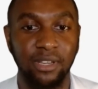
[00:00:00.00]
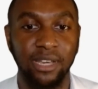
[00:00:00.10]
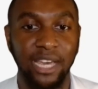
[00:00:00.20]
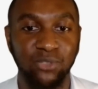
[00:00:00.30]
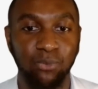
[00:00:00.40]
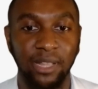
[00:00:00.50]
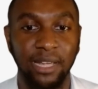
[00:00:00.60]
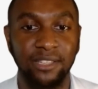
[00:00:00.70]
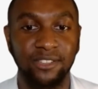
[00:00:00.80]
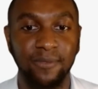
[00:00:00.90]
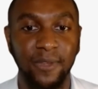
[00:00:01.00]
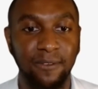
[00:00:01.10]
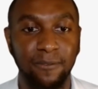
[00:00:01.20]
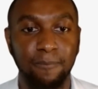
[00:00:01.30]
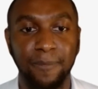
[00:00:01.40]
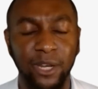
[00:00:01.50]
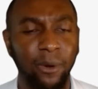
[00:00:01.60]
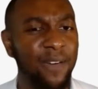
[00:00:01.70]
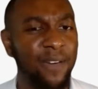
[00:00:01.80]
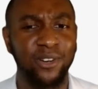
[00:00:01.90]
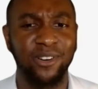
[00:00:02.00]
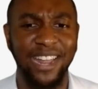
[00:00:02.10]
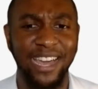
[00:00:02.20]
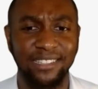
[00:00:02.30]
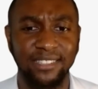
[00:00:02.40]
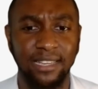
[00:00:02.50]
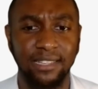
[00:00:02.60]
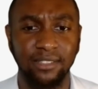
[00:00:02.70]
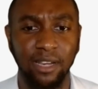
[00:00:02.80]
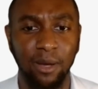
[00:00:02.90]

as well as if they don't have internet access,